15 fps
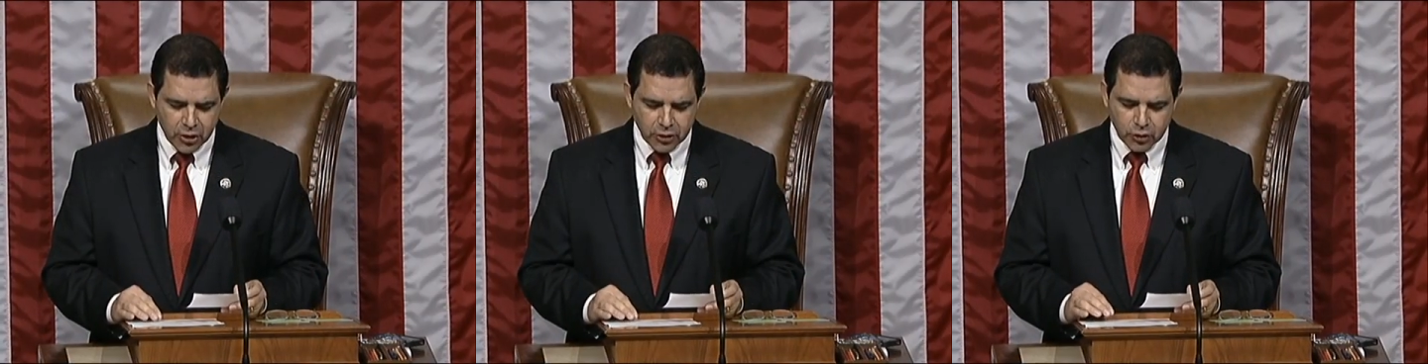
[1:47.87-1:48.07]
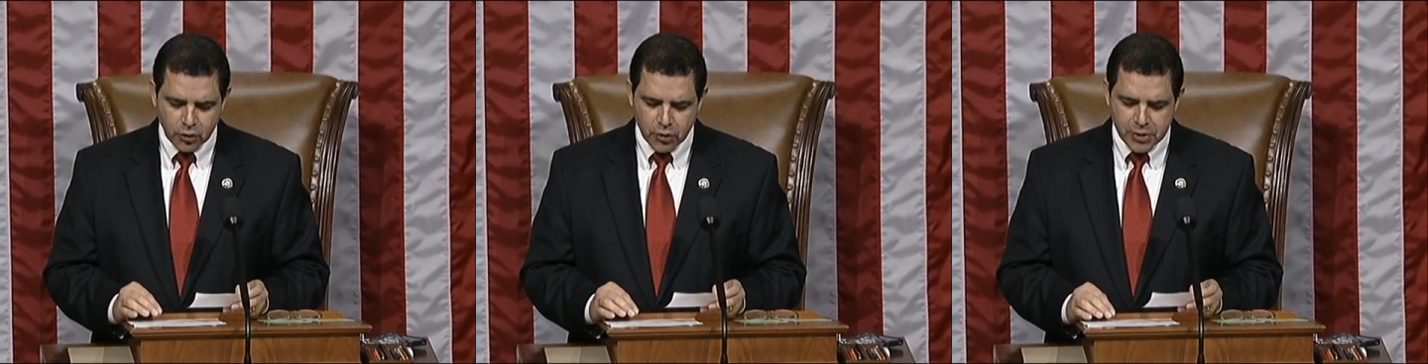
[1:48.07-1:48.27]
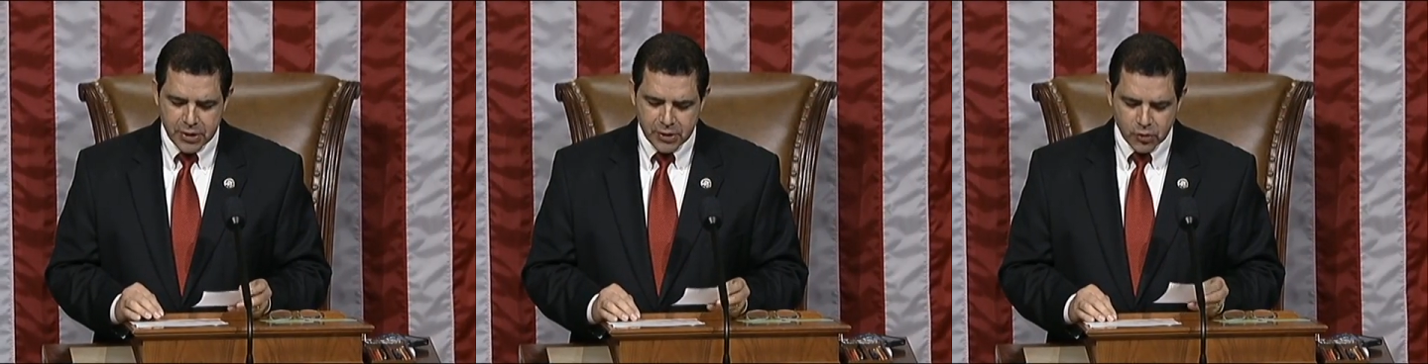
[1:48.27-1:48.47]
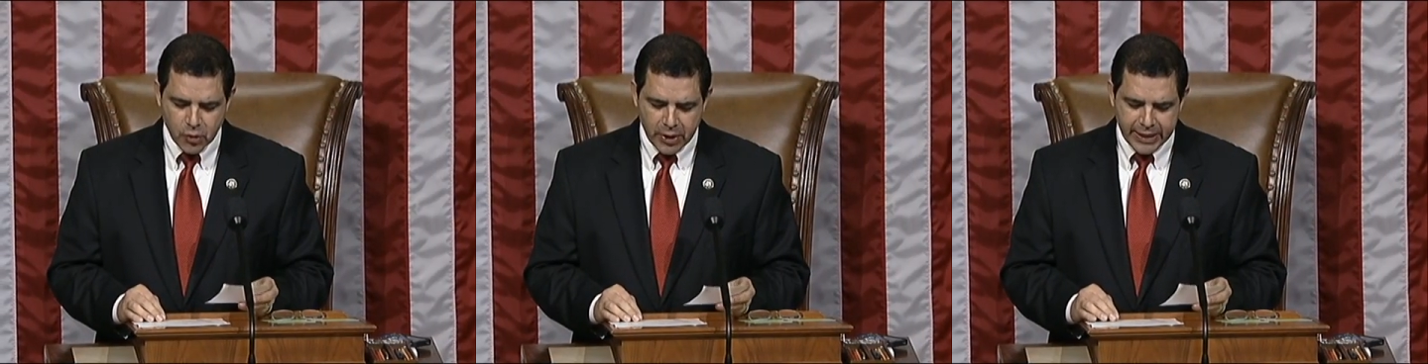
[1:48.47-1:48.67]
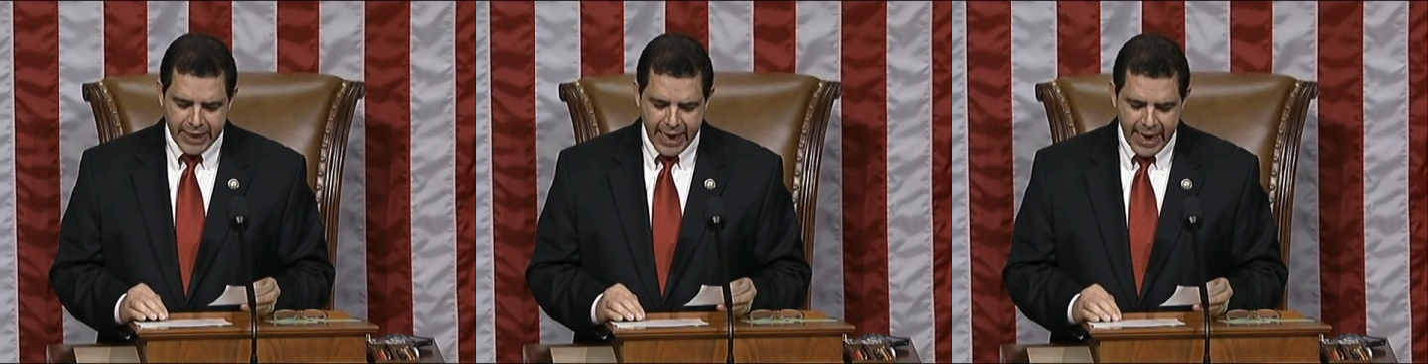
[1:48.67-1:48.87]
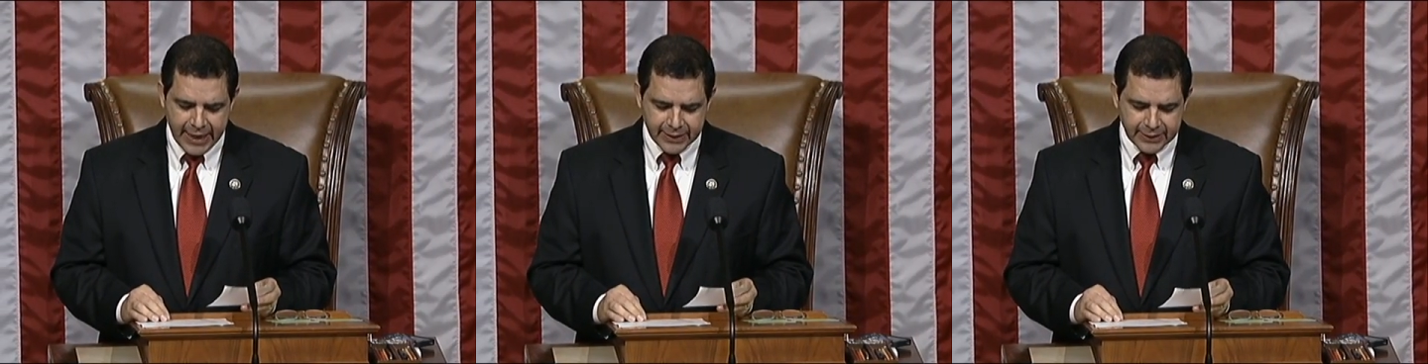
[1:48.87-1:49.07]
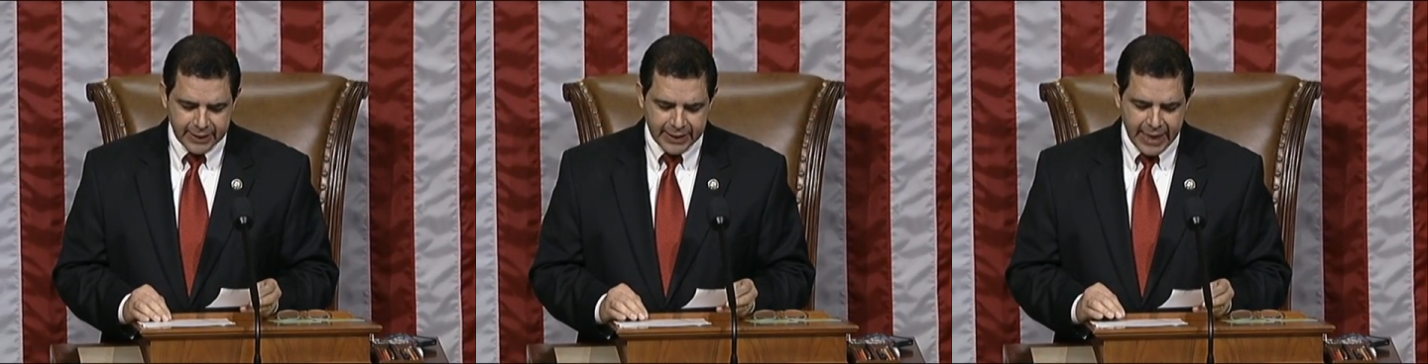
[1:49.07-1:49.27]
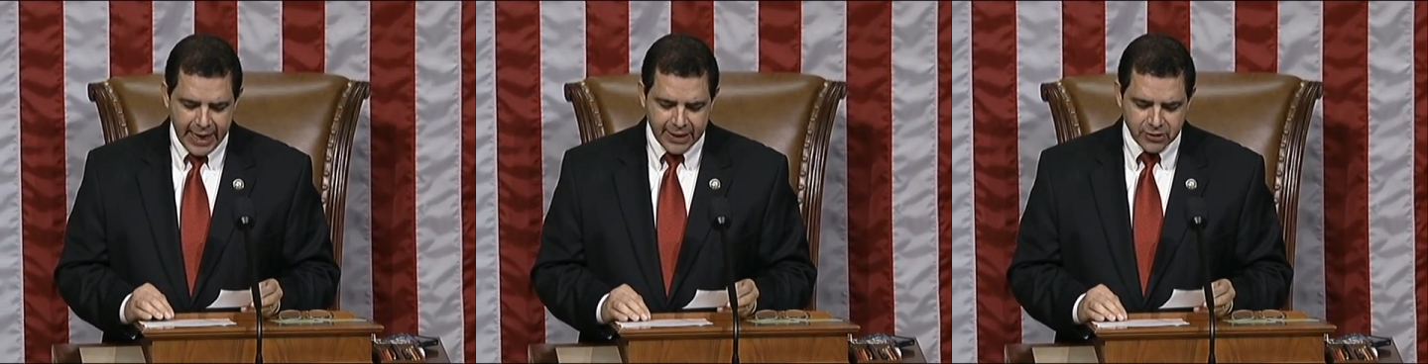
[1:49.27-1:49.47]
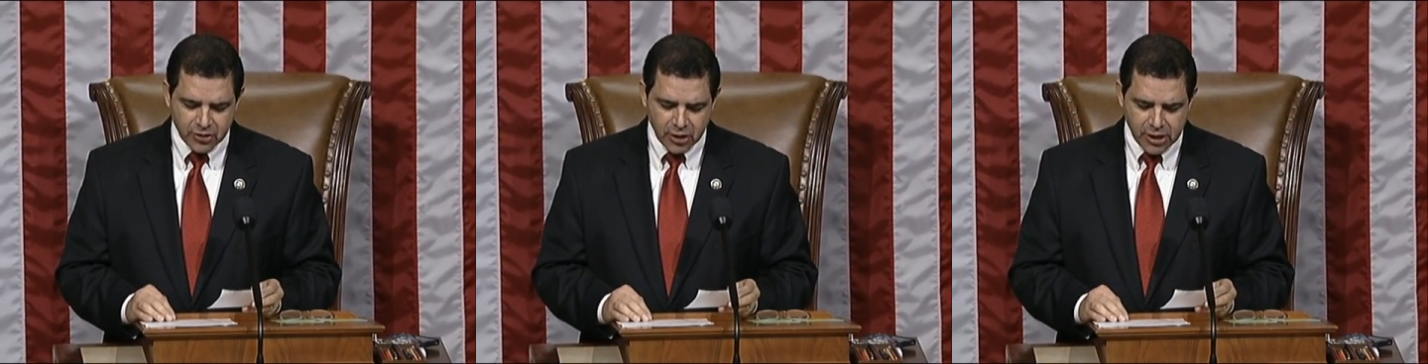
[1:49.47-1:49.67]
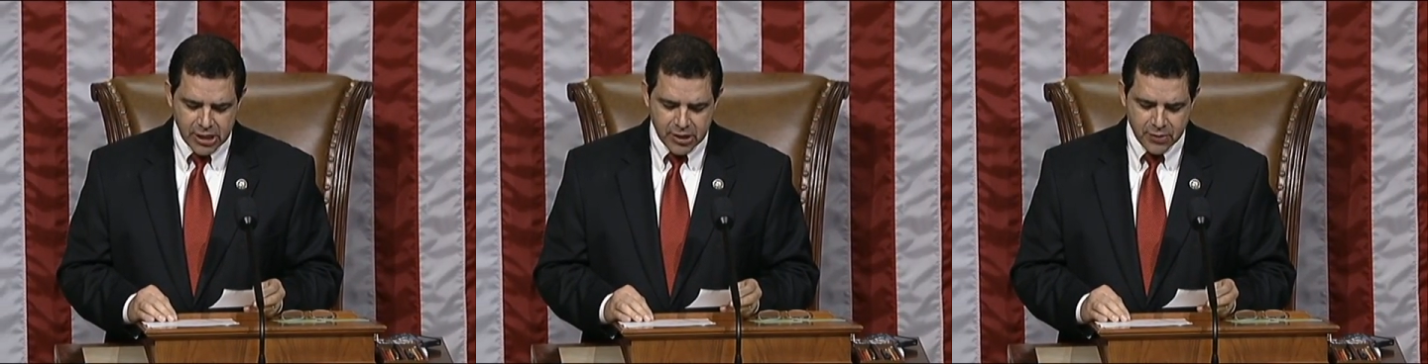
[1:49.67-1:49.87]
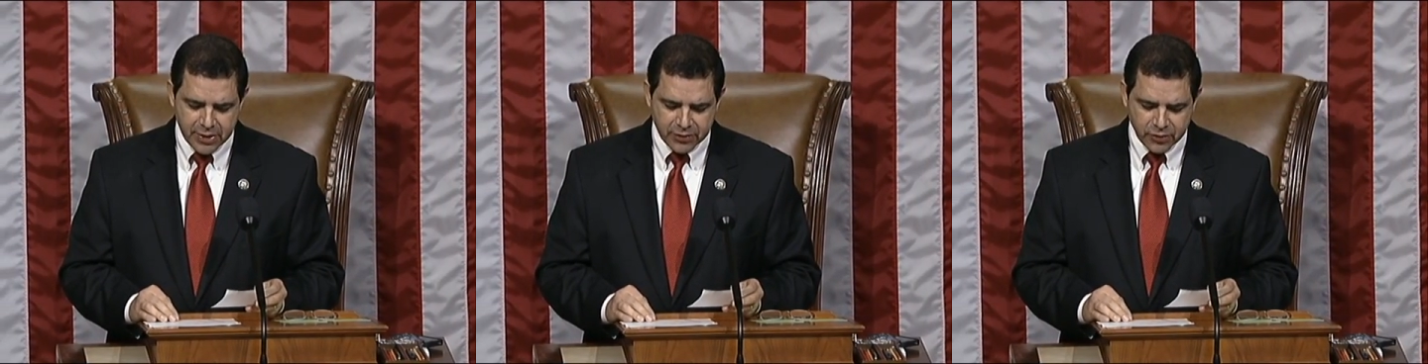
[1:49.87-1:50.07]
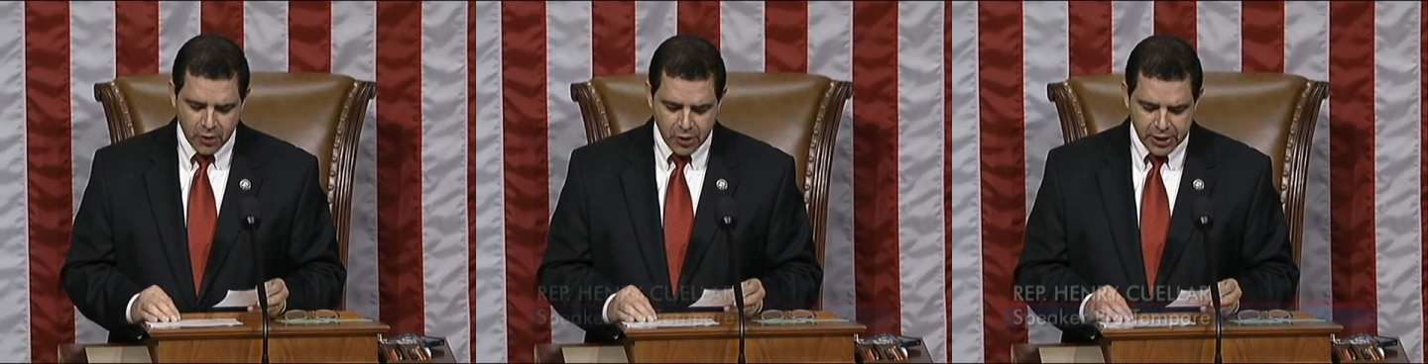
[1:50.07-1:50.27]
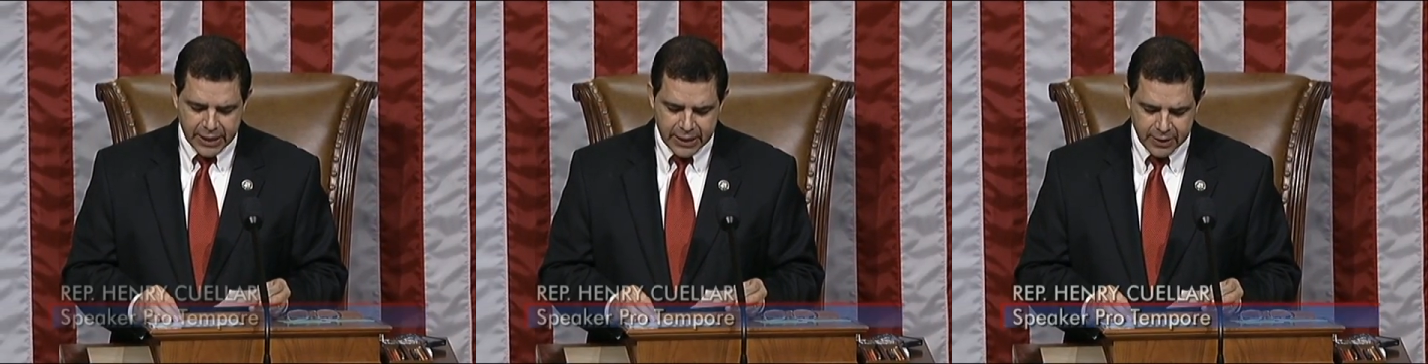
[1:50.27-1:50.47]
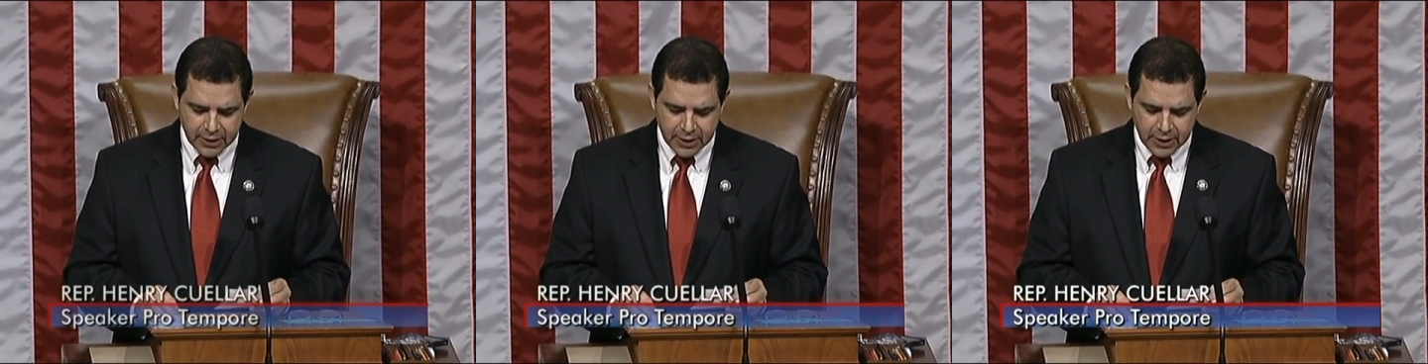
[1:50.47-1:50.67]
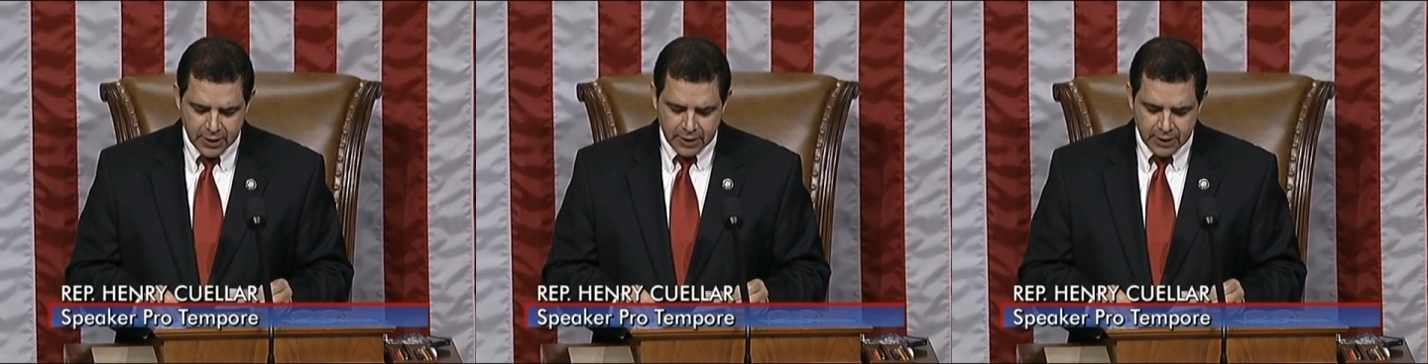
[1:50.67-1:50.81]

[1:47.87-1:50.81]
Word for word: are 228, the nays are 130.